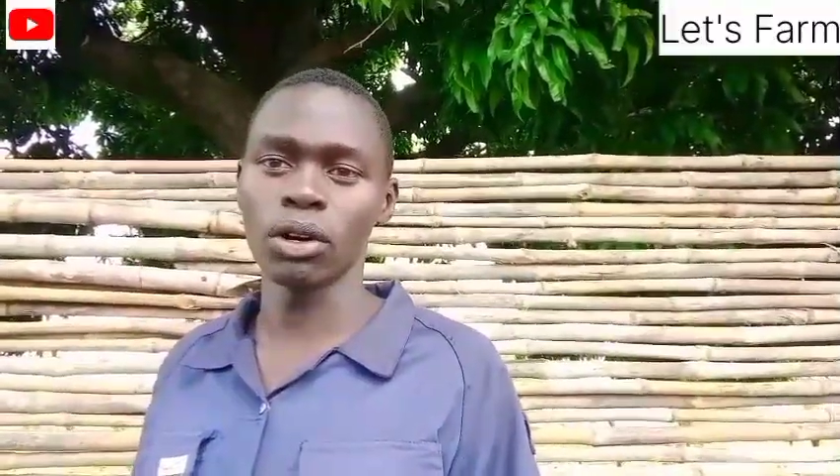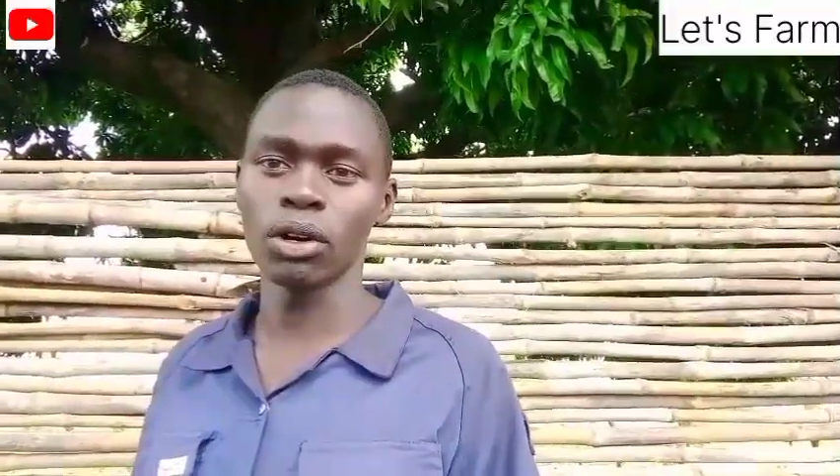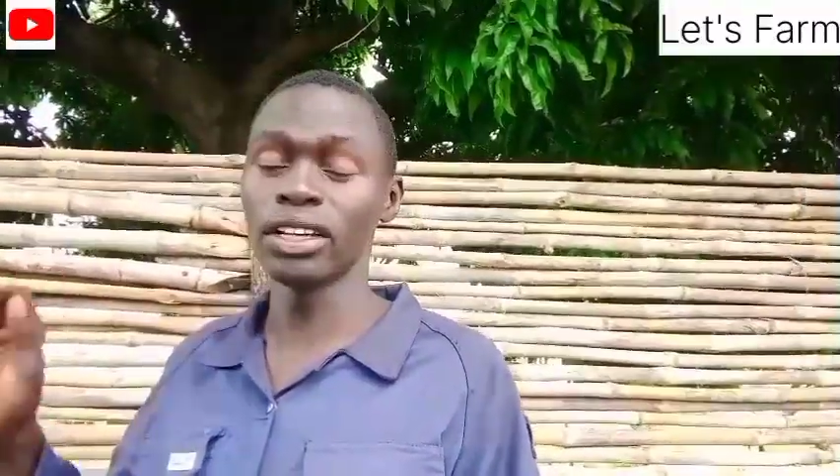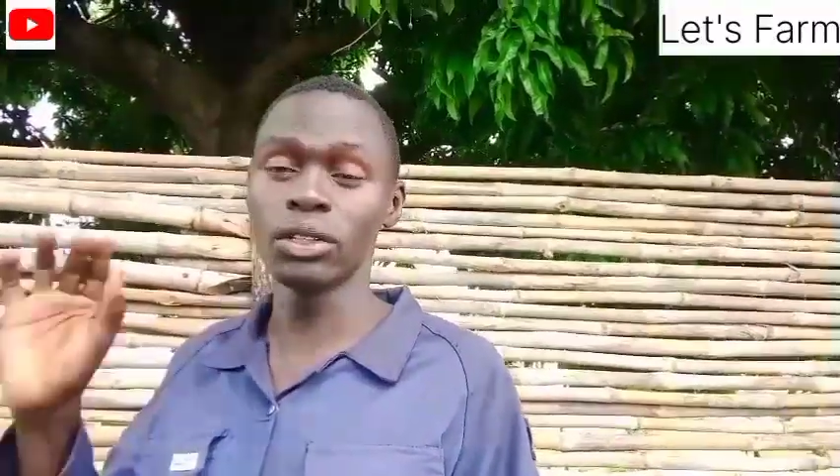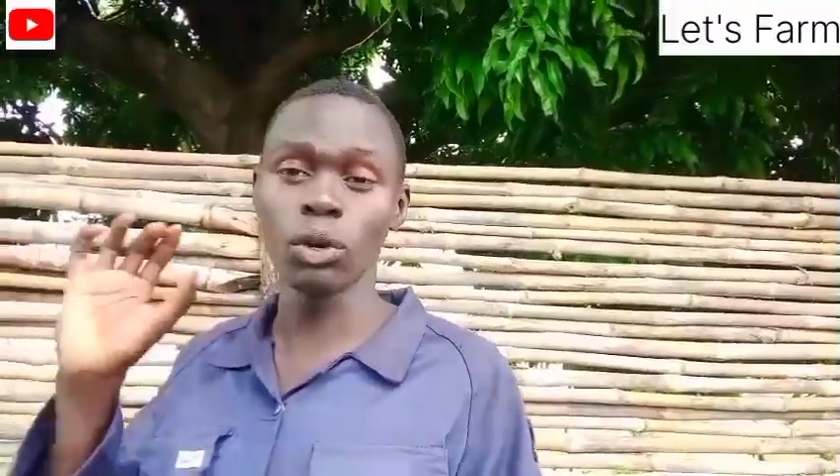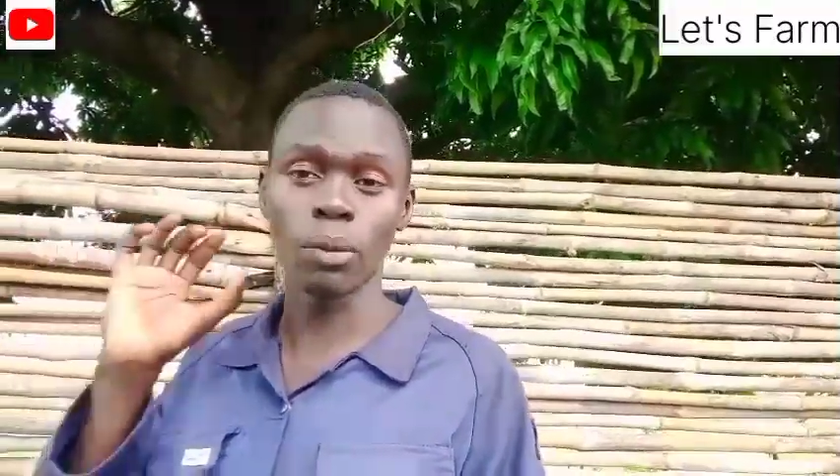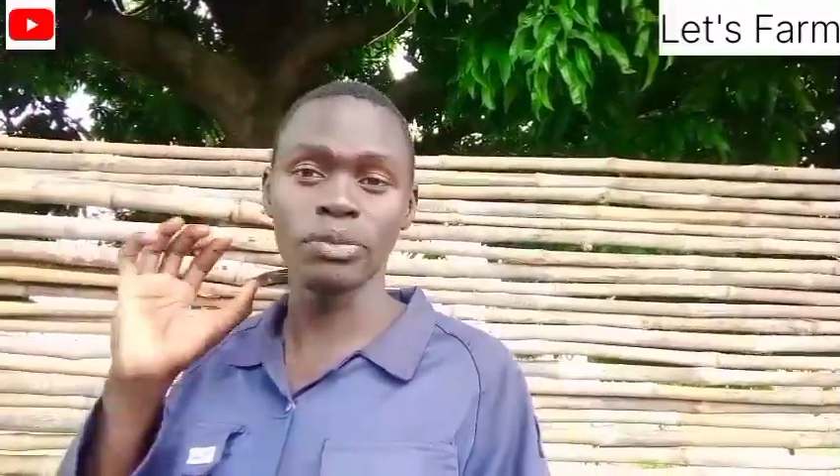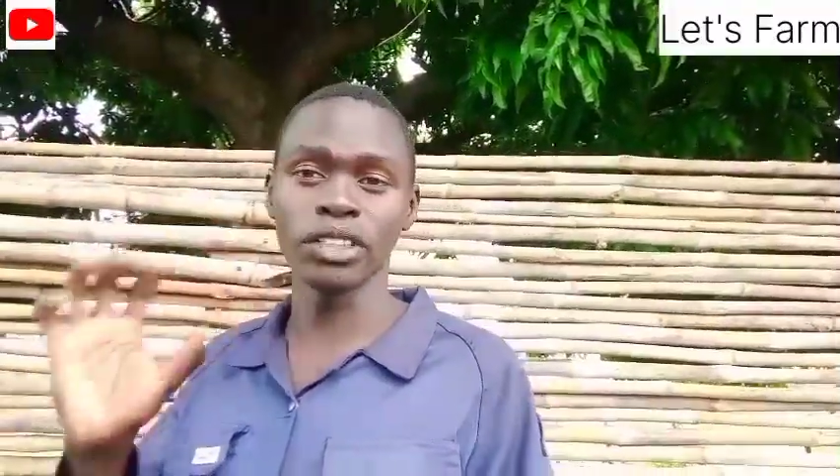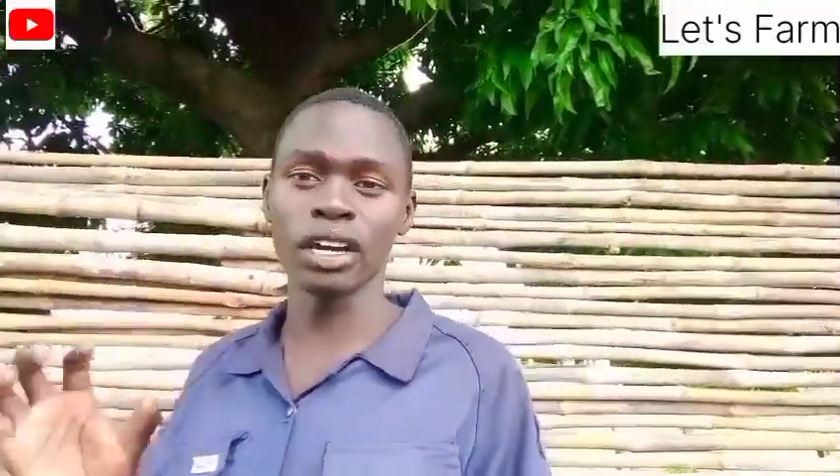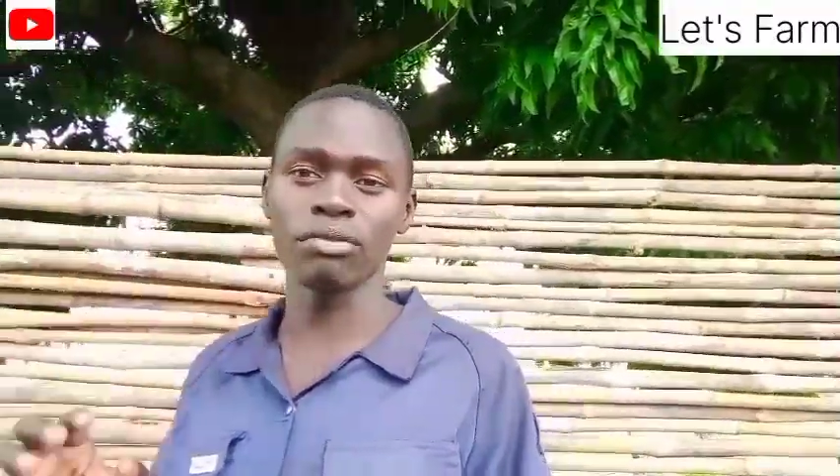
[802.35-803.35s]
Then you
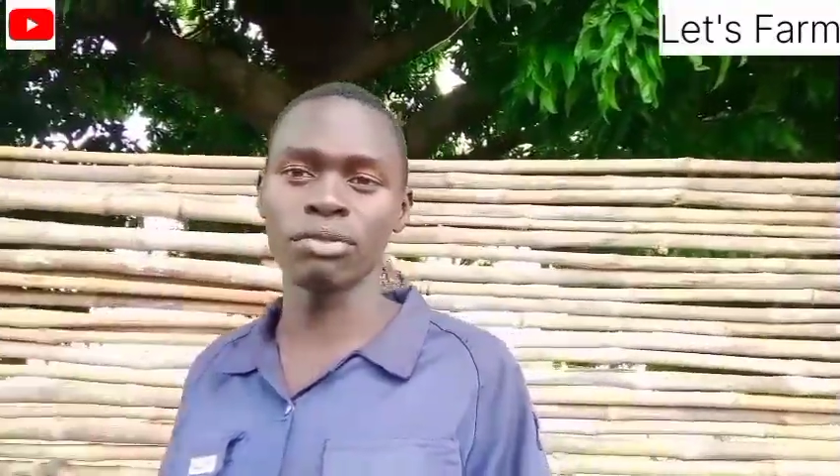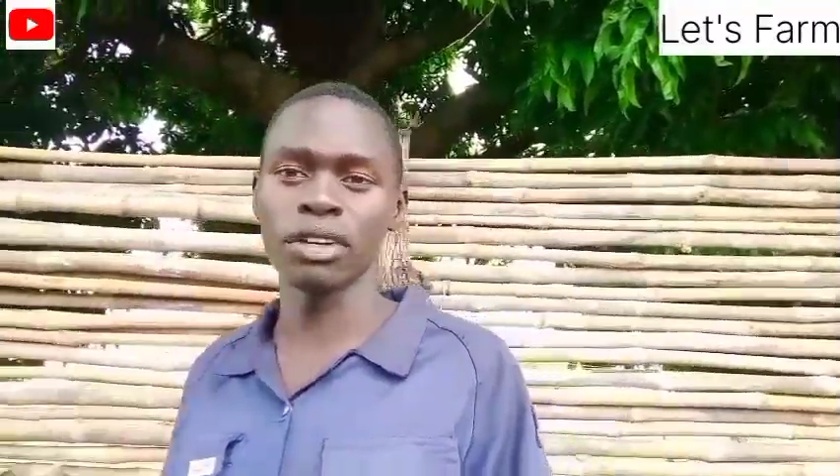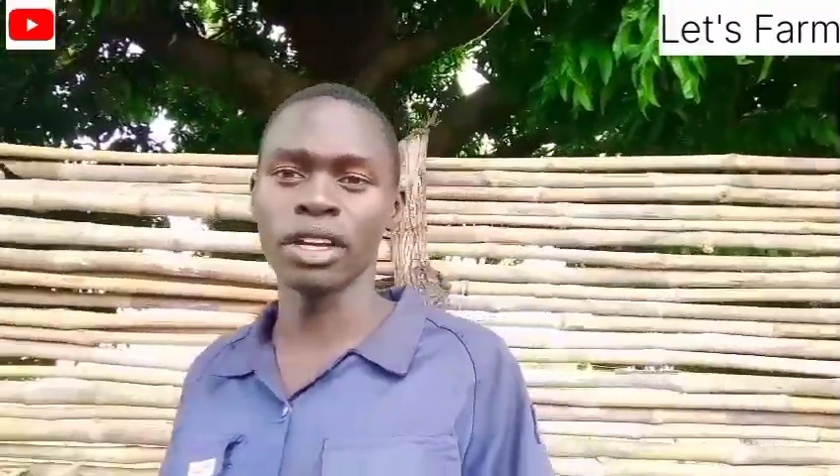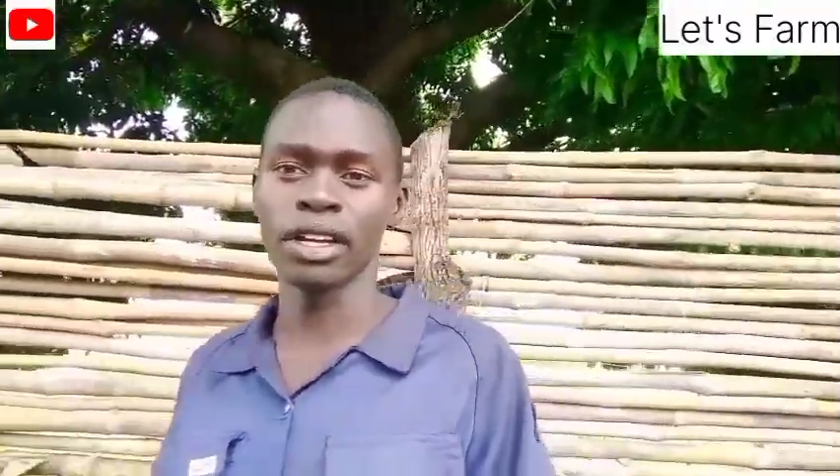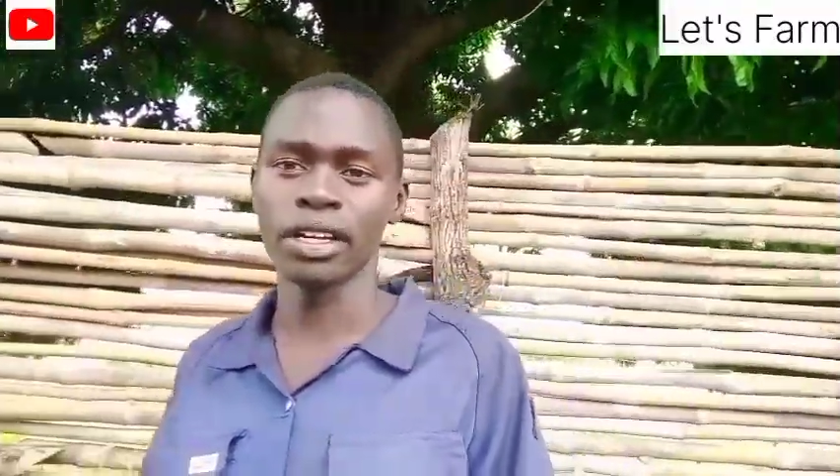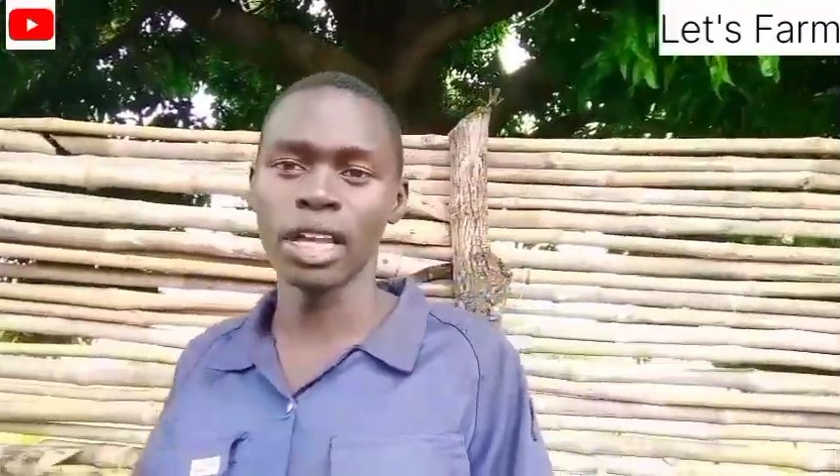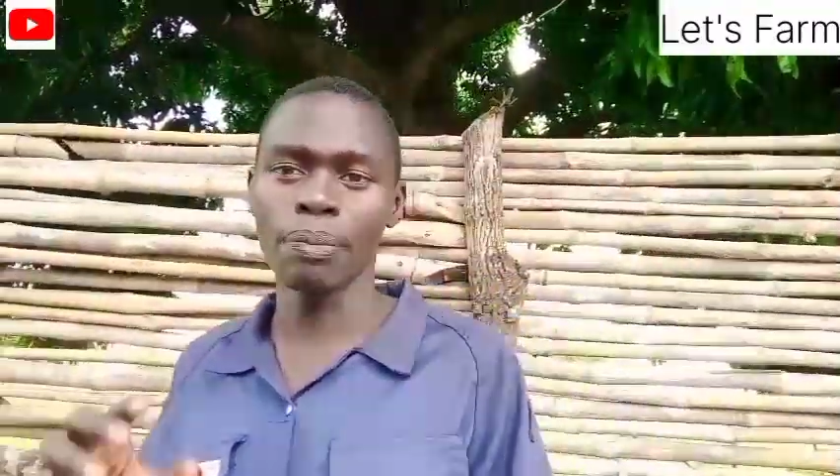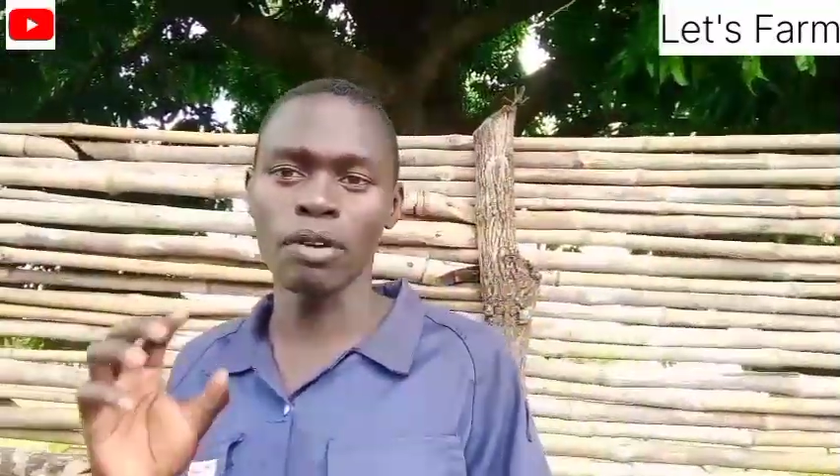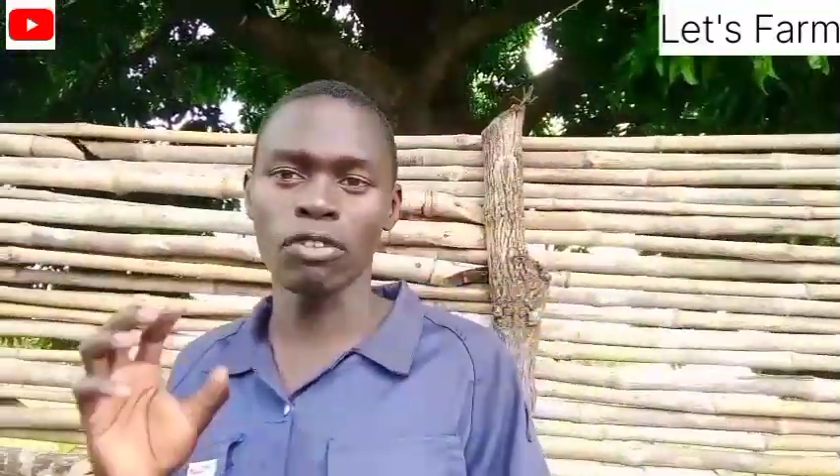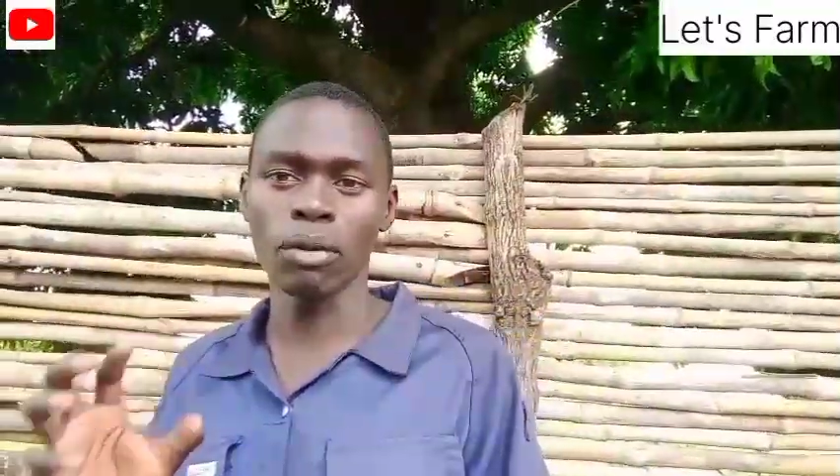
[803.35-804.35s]
observe the
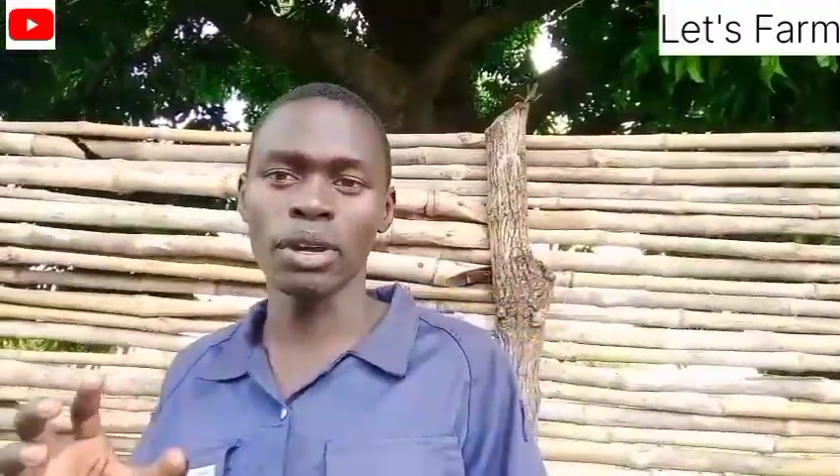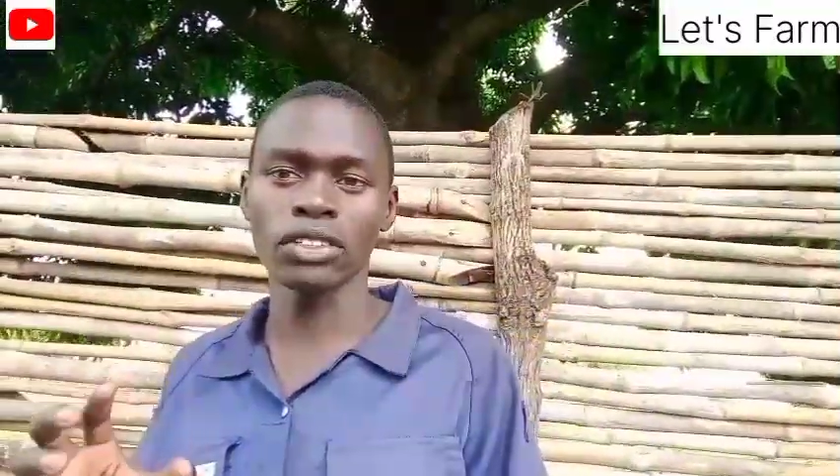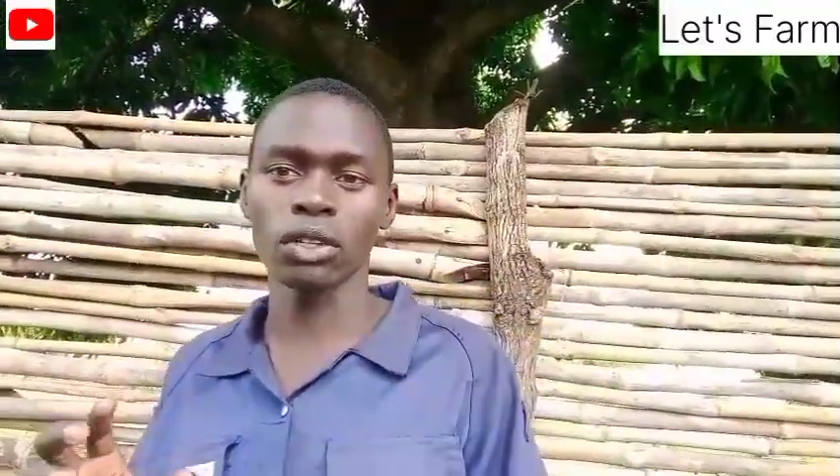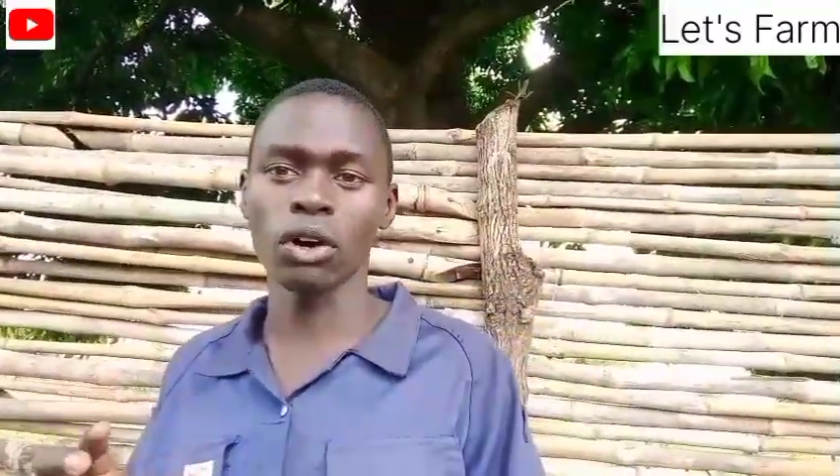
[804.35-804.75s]
performance